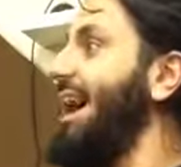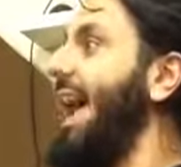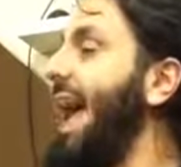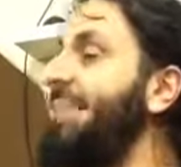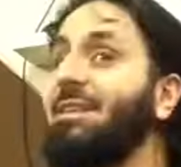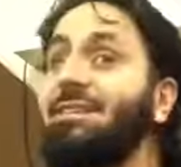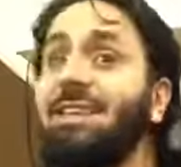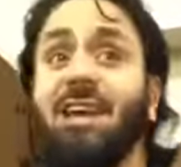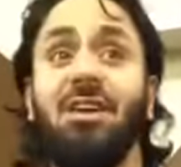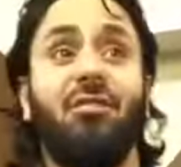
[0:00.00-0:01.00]
And the
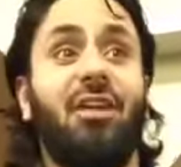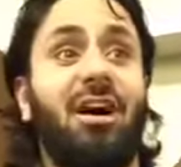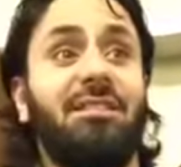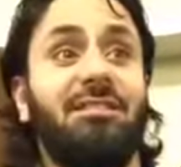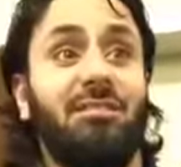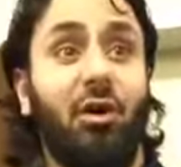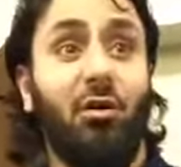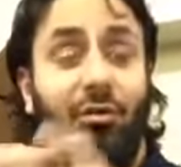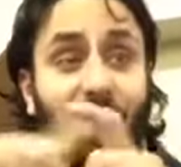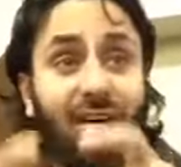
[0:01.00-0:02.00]
second verse,
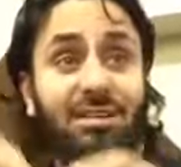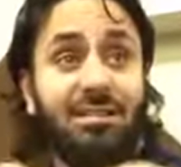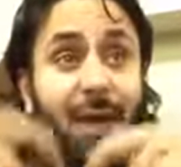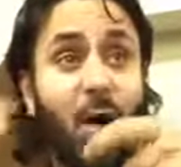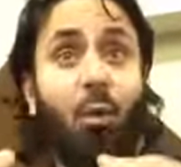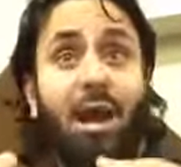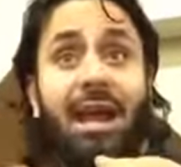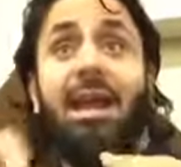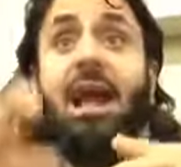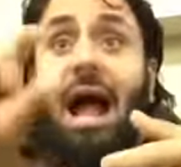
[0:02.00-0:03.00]
so the verse is about
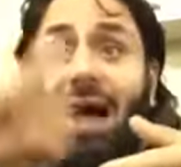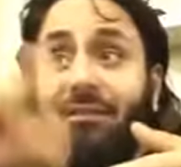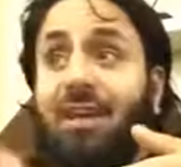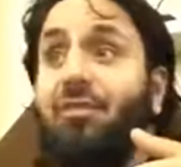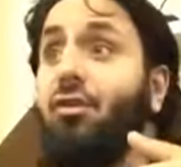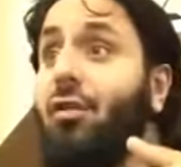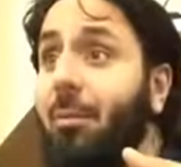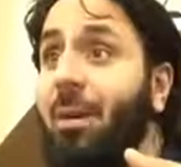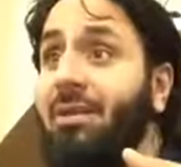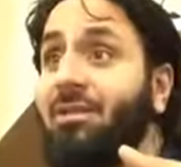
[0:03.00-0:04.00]
we have given you the
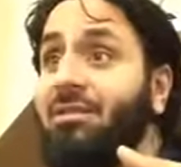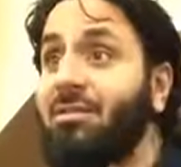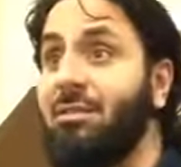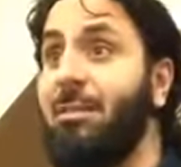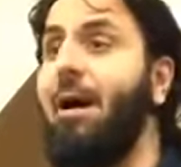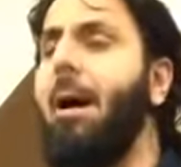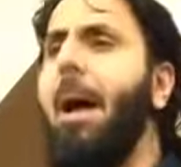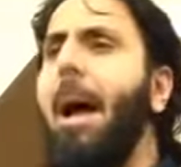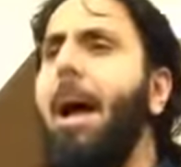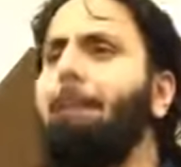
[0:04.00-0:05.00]
abundance. So it's about
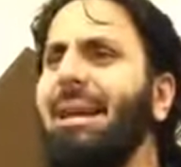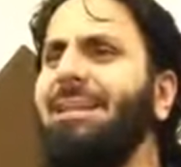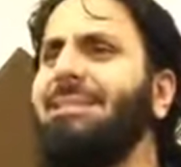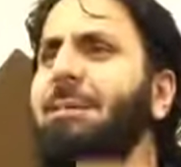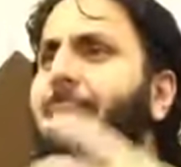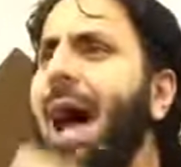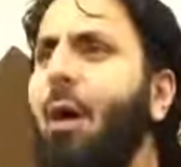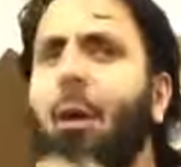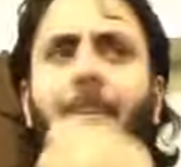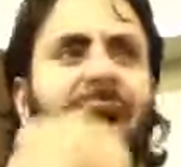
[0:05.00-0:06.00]
ability,
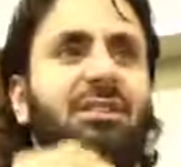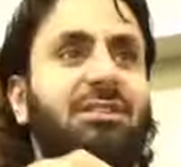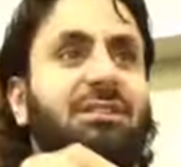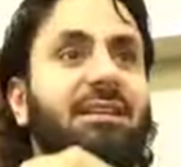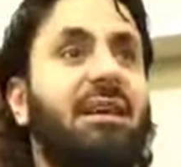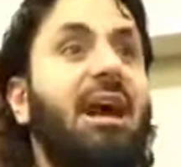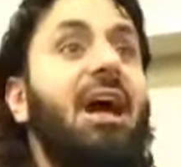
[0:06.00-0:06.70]
power, majesty.